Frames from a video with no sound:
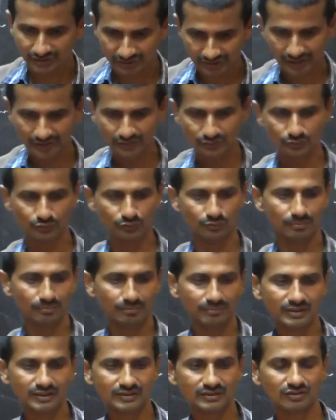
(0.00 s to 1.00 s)
He tried to
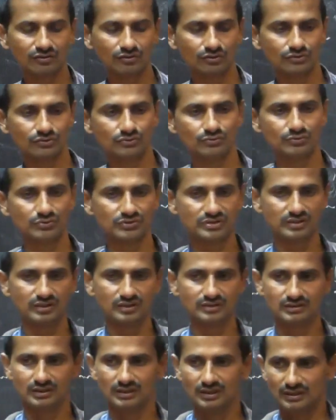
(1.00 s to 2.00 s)
make the
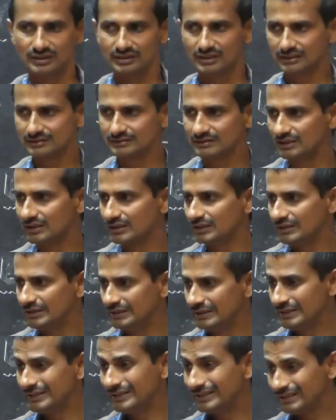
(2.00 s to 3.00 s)
constitutions. Yes, the
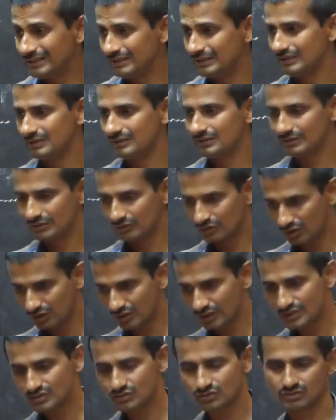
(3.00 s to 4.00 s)
legal
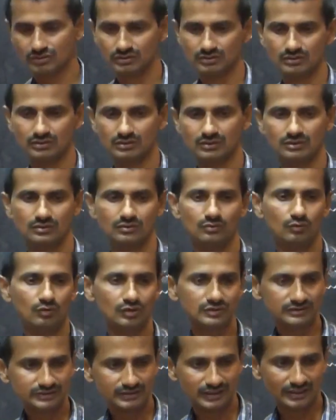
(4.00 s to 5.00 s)
knowledge
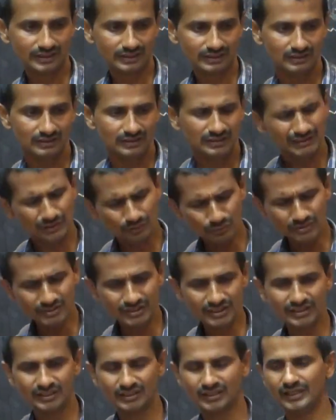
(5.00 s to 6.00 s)
was there,
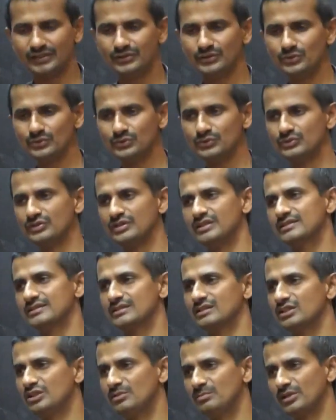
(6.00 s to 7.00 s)
everything, and due to
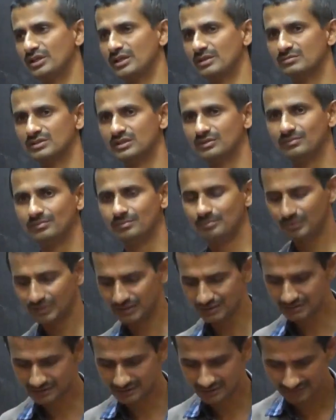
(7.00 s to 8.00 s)
this, he became the
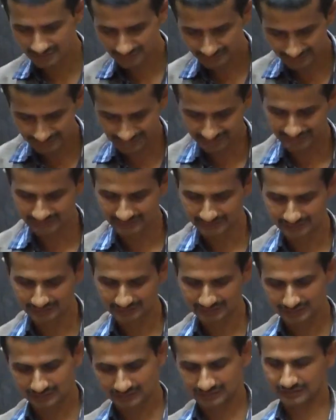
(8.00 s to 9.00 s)
first, that is the
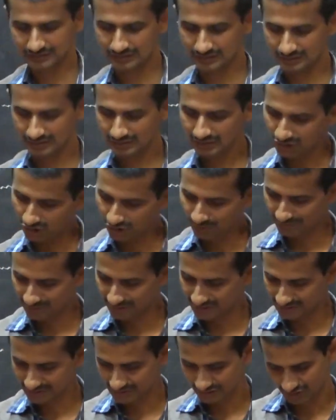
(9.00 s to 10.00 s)
law
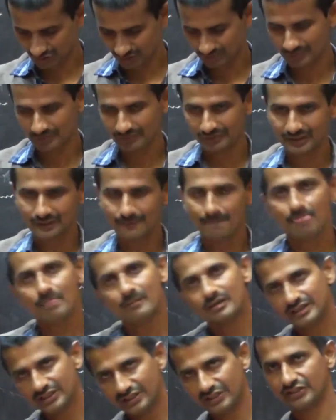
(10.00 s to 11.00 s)
minister of our
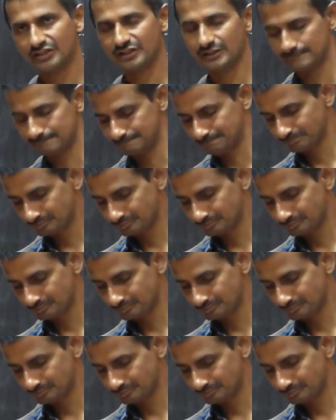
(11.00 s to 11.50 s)
India.